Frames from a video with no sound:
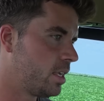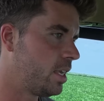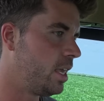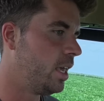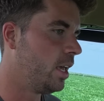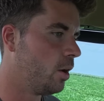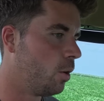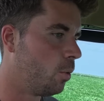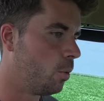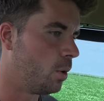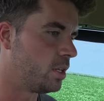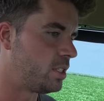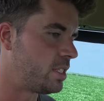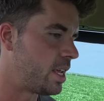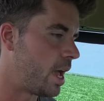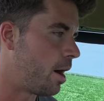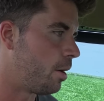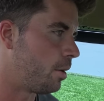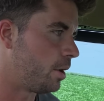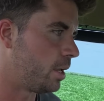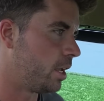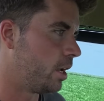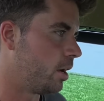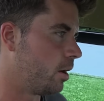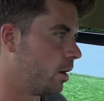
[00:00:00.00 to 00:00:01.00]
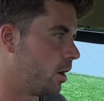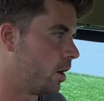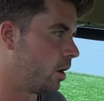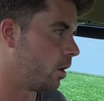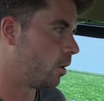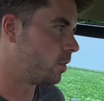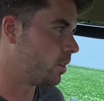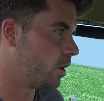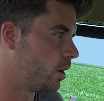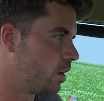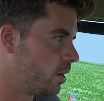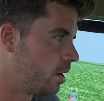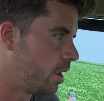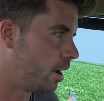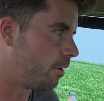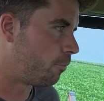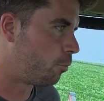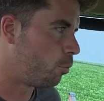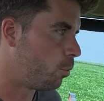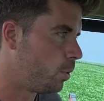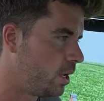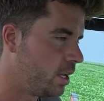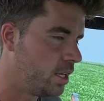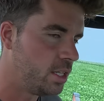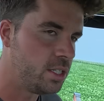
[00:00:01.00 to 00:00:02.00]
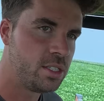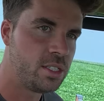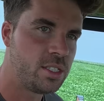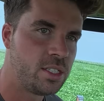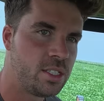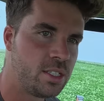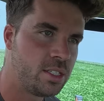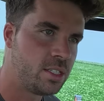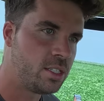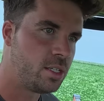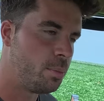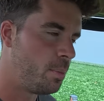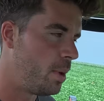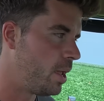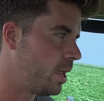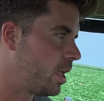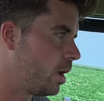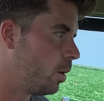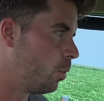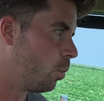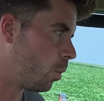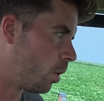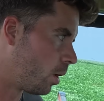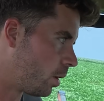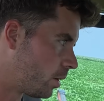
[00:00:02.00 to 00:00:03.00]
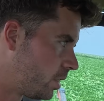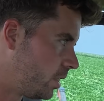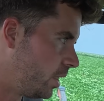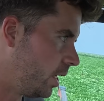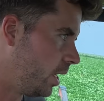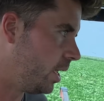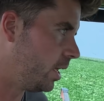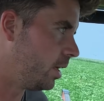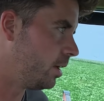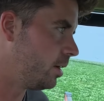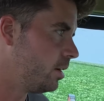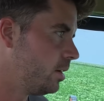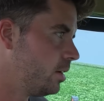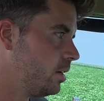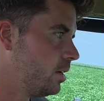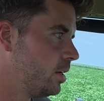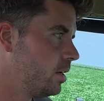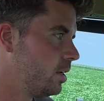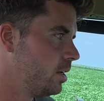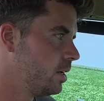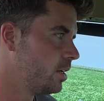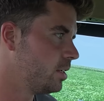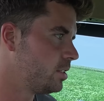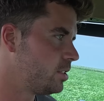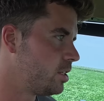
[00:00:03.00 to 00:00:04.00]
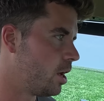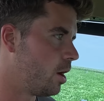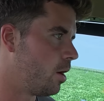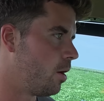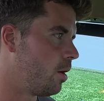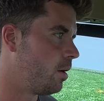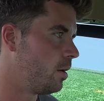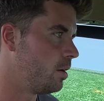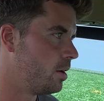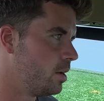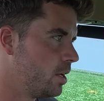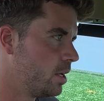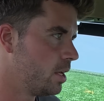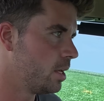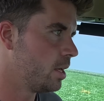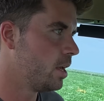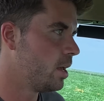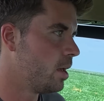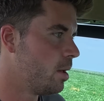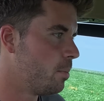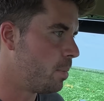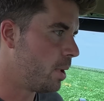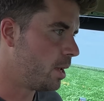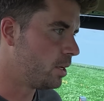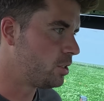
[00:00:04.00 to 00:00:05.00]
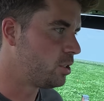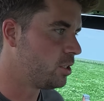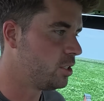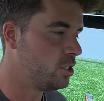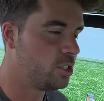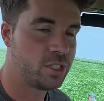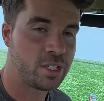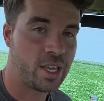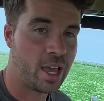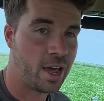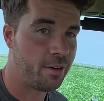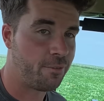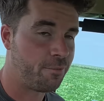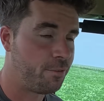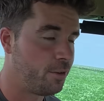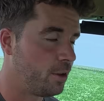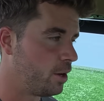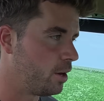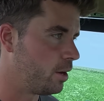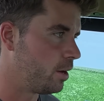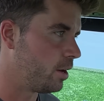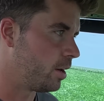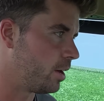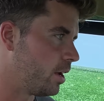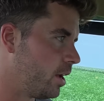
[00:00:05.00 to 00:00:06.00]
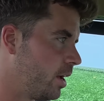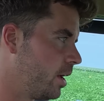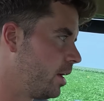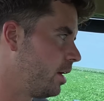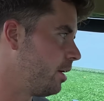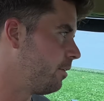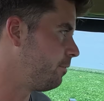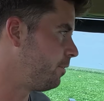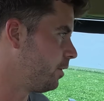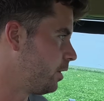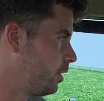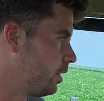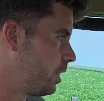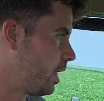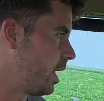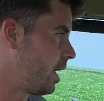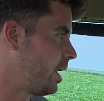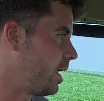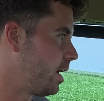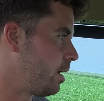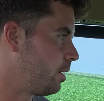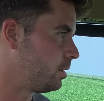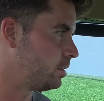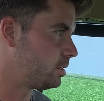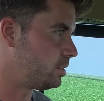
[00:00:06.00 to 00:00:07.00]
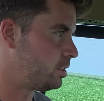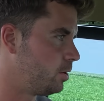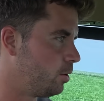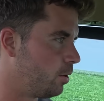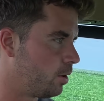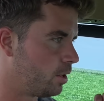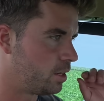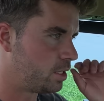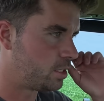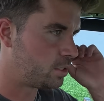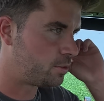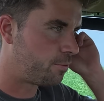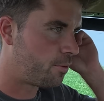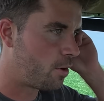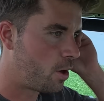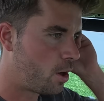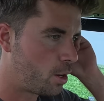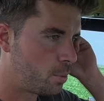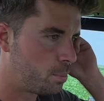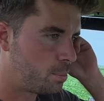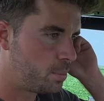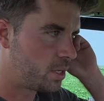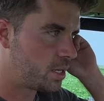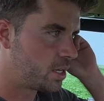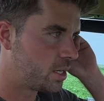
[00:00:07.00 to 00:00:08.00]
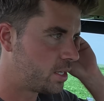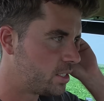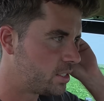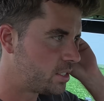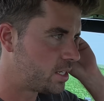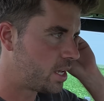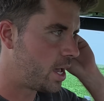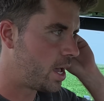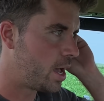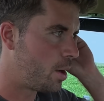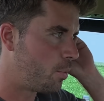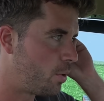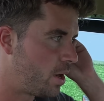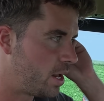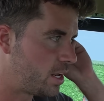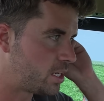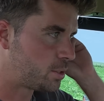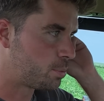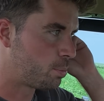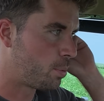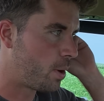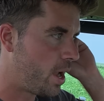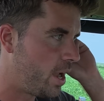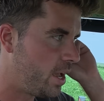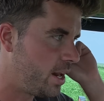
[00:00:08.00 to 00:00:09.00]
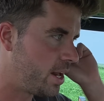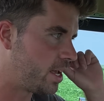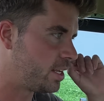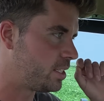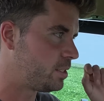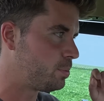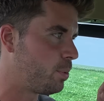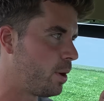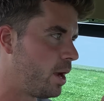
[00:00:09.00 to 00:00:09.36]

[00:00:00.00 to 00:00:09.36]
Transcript: kill what's out here. Are there enough weeds to make it worth it? So basically, just gotta figure that out too on this farm, because when I sprayed